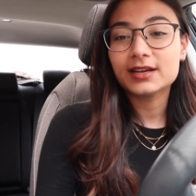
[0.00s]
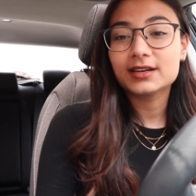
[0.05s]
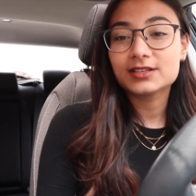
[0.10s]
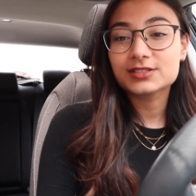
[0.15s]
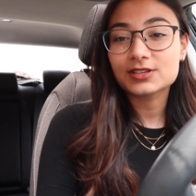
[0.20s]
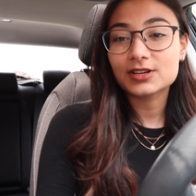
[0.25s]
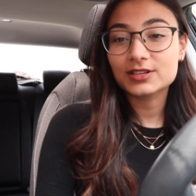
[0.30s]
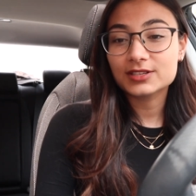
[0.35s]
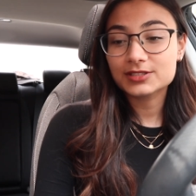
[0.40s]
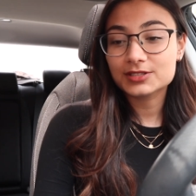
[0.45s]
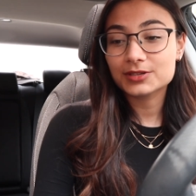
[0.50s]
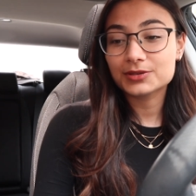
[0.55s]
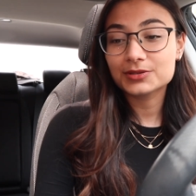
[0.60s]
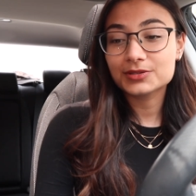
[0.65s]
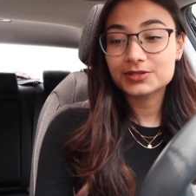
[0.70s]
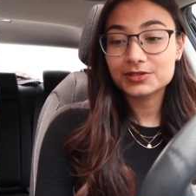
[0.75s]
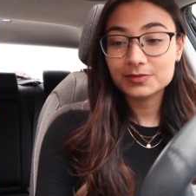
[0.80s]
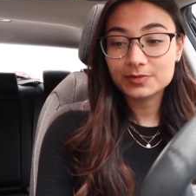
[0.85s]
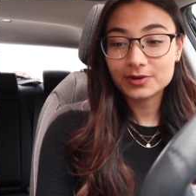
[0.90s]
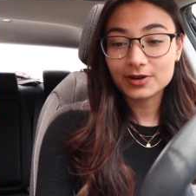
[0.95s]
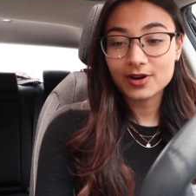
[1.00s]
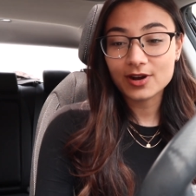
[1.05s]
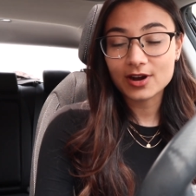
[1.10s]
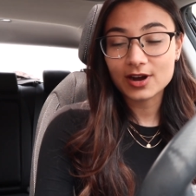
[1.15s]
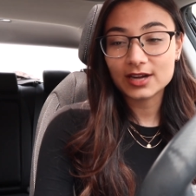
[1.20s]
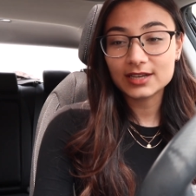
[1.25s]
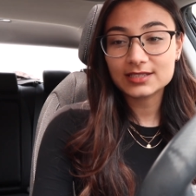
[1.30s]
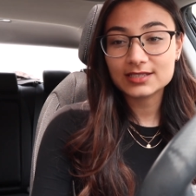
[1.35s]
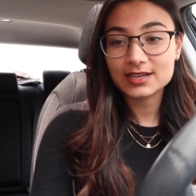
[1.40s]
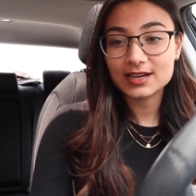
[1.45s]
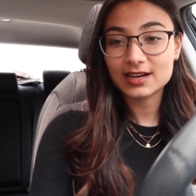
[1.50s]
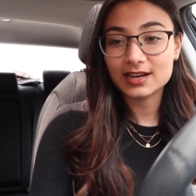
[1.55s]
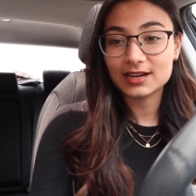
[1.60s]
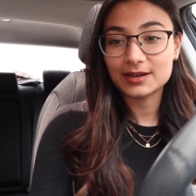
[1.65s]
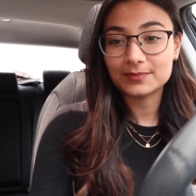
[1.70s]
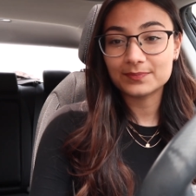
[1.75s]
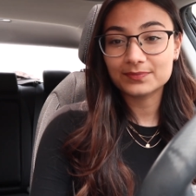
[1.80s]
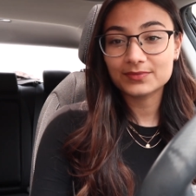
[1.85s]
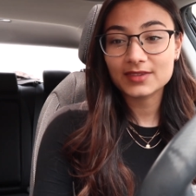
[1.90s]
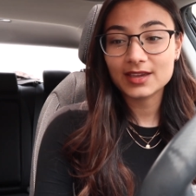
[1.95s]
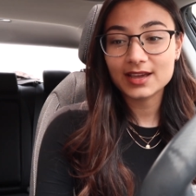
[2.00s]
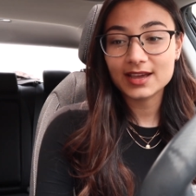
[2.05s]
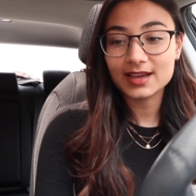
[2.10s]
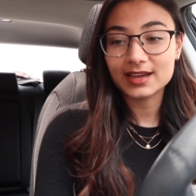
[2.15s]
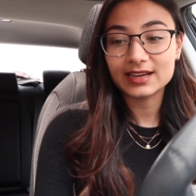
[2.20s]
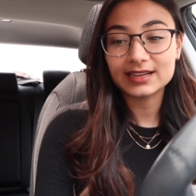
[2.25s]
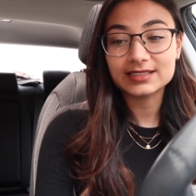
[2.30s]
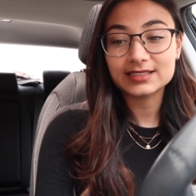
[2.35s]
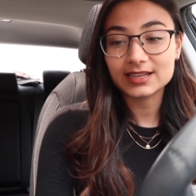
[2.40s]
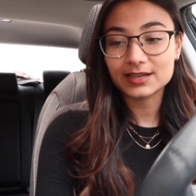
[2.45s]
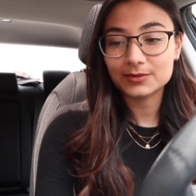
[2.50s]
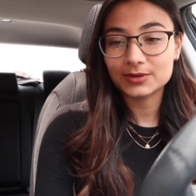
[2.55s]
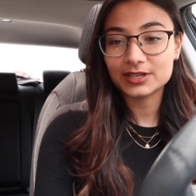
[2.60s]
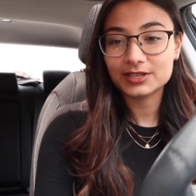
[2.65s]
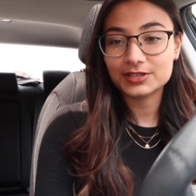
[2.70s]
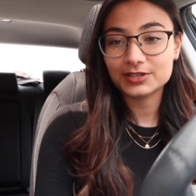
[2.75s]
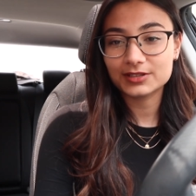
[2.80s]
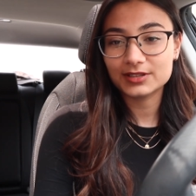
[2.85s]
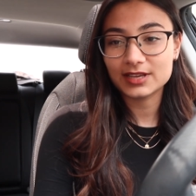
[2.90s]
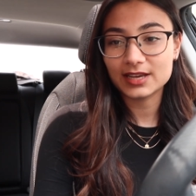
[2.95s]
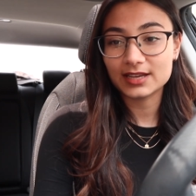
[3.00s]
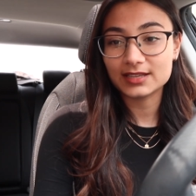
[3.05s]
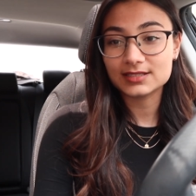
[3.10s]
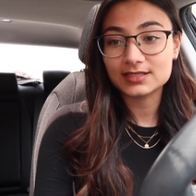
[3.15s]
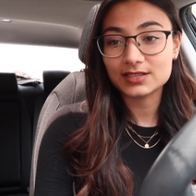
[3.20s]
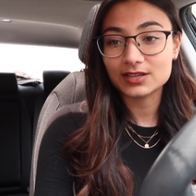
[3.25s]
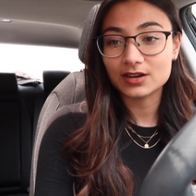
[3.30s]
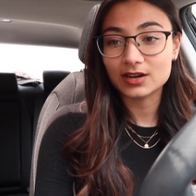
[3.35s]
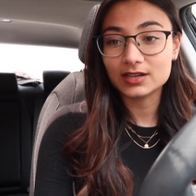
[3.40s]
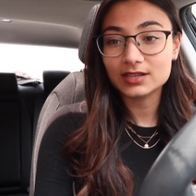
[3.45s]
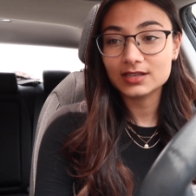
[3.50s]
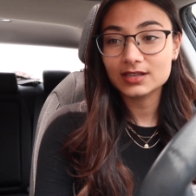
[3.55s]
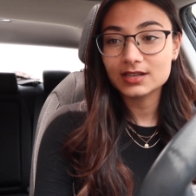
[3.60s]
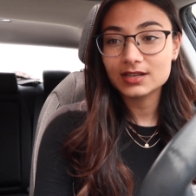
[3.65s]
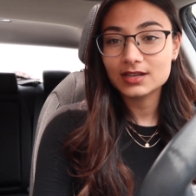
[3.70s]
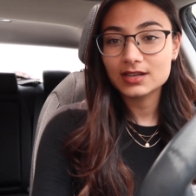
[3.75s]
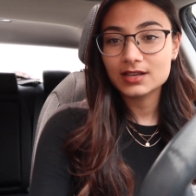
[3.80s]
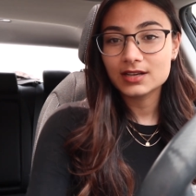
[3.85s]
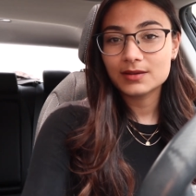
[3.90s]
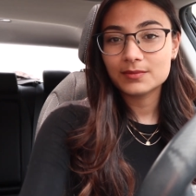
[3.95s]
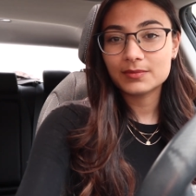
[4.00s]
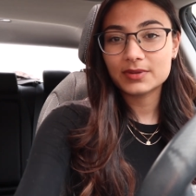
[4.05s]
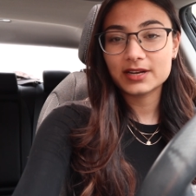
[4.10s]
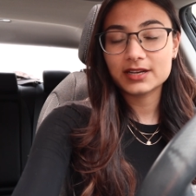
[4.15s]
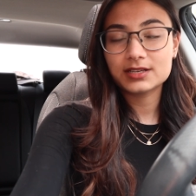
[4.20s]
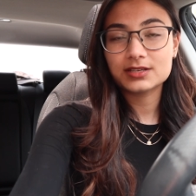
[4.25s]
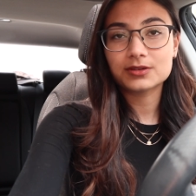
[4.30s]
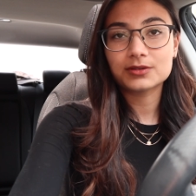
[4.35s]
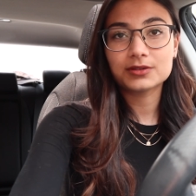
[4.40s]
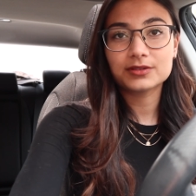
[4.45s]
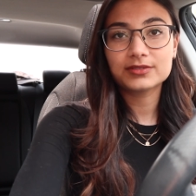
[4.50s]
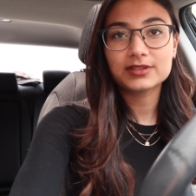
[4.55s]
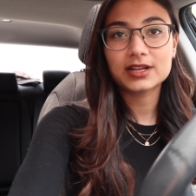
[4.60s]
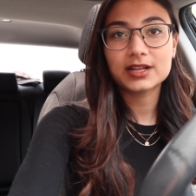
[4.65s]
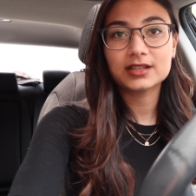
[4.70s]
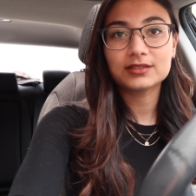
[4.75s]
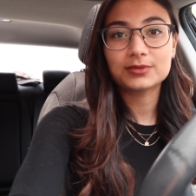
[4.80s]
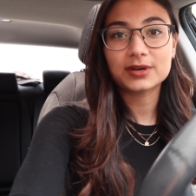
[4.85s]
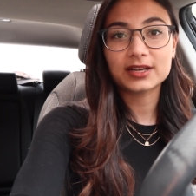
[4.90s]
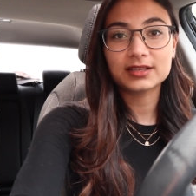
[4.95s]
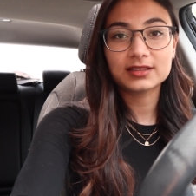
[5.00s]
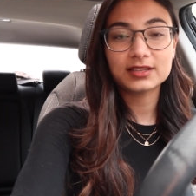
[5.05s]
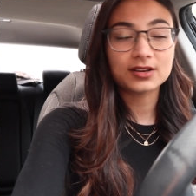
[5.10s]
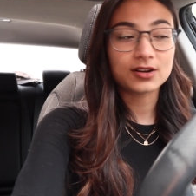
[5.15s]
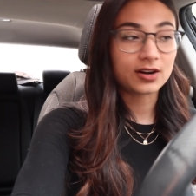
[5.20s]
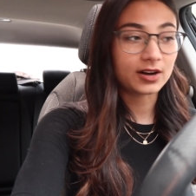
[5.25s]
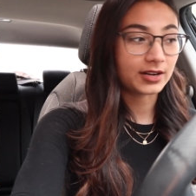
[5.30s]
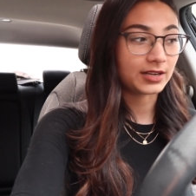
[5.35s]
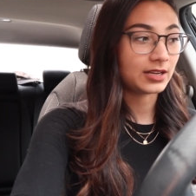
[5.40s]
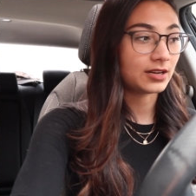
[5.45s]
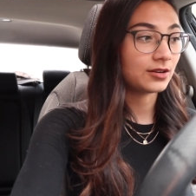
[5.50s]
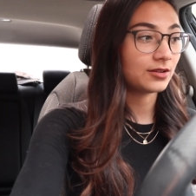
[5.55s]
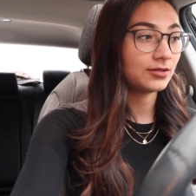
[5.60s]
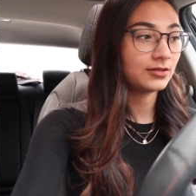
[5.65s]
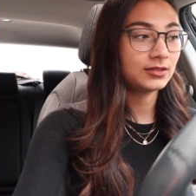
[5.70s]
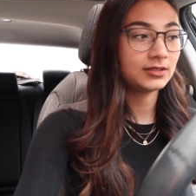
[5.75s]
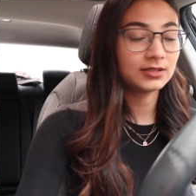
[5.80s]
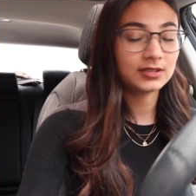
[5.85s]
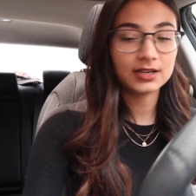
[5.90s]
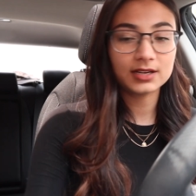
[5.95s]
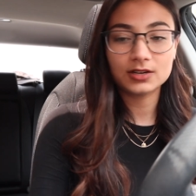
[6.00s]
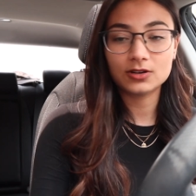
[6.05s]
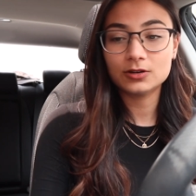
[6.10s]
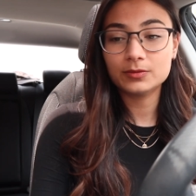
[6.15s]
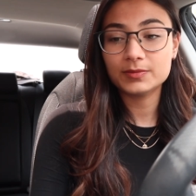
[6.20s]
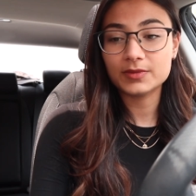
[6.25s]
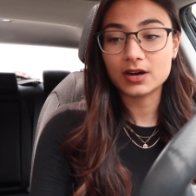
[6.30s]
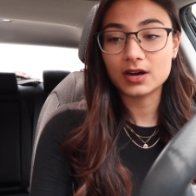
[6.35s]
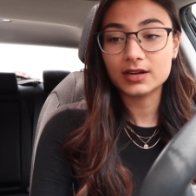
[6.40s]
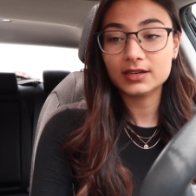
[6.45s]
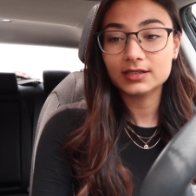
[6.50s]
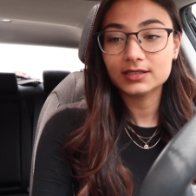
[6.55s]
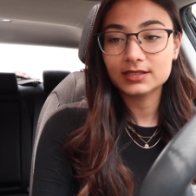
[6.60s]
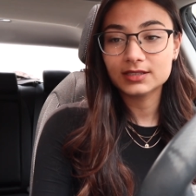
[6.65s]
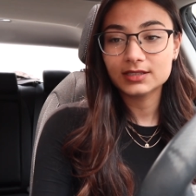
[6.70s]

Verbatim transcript: It is also super hot um, and I want to turn the AC on, but I don't know if that'll wreck the audio. I hope not